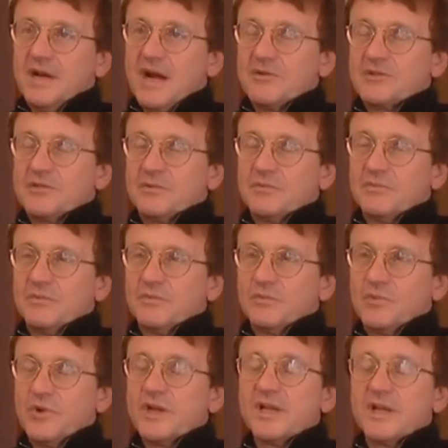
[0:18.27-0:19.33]
I was
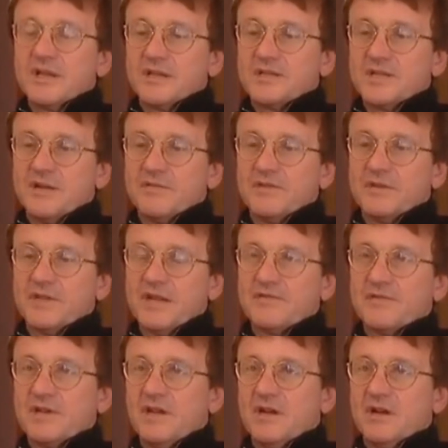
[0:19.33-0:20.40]
working at the time for
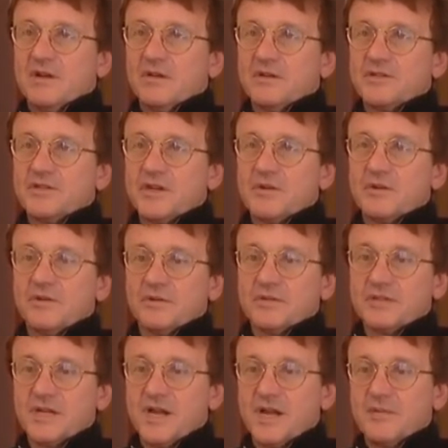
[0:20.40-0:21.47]
Dave Clark on a show
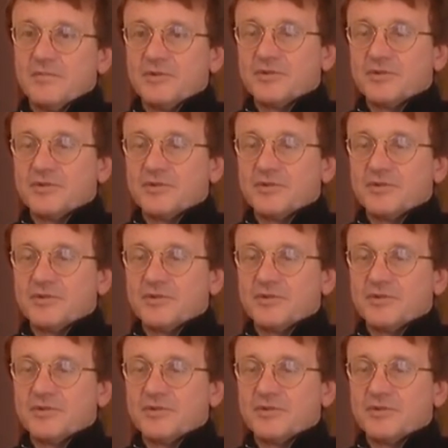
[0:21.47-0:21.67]
called Time,